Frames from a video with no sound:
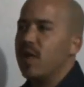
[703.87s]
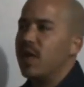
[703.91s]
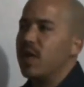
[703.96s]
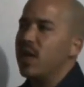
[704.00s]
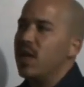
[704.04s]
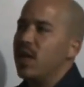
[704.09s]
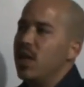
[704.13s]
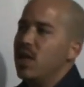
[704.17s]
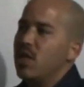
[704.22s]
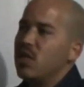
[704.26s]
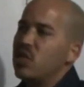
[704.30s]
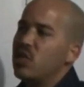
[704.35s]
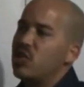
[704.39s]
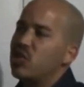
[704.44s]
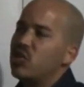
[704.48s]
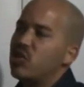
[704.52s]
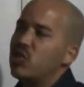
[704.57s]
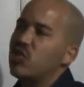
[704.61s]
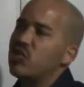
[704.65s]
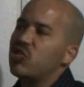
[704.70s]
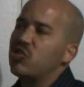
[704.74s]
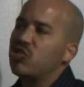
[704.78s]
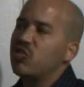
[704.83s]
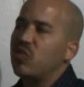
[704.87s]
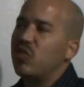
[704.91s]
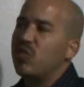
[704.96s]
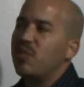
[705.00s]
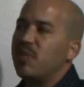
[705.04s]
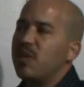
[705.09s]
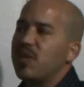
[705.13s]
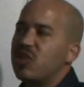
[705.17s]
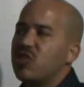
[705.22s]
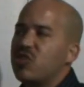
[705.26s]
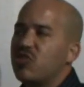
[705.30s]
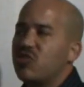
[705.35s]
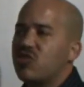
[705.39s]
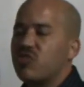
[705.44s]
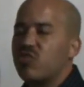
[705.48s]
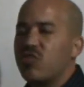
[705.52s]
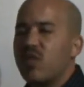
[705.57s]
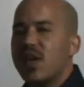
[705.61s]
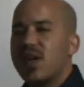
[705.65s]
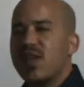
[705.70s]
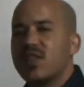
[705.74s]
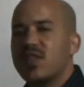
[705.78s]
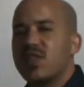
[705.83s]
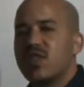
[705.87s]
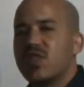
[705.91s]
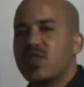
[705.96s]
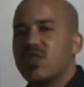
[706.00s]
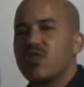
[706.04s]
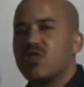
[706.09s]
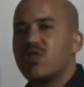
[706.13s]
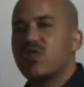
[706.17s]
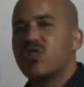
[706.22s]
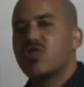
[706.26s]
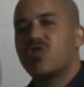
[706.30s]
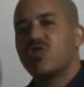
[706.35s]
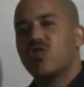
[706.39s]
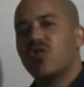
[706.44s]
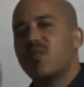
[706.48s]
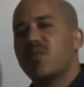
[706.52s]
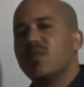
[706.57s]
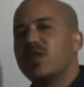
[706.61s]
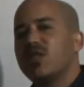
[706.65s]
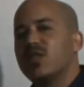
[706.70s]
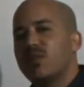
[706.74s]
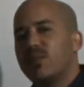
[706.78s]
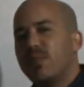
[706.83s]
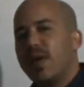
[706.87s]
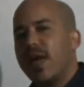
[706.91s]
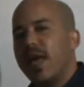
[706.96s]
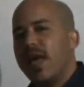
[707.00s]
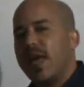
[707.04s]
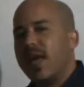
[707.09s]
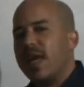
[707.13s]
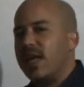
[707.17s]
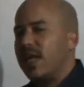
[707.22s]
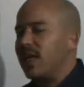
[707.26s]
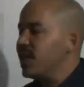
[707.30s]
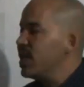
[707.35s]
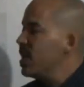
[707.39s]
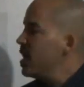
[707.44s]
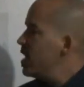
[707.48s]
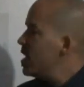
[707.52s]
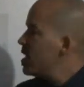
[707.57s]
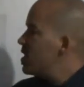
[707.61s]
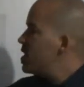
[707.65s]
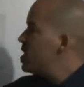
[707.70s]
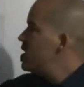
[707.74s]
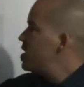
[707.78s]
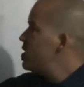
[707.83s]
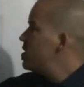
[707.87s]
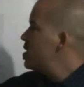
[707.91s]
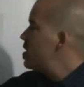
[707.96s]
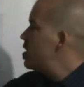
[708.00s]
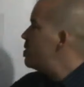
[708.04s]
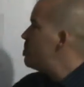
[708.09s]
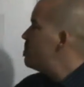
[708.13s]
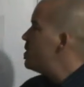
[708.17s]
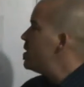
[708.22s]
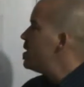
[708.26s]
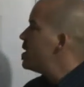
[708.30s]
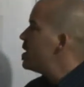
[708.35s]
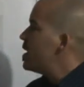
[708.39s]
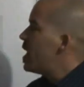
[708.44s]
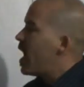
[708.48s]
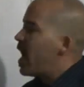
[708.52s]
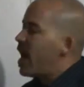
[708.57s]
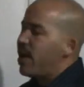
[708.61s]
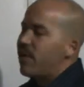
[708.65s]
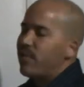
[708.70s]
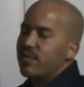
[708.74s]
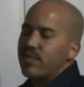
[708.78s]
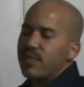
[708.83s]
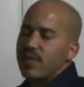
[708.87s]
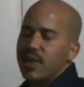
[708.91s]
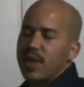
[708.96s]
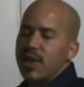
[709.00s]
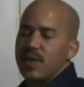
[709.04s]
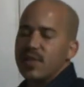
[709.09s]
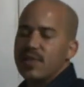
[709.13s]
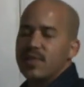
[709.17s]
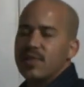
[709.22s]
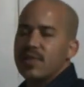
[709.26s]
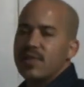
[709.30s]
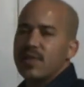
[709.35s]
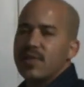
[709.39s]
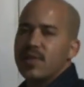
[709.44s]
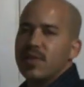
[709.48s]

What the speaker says: and there's just so much stress and there's just so much pain. This could be an outlet.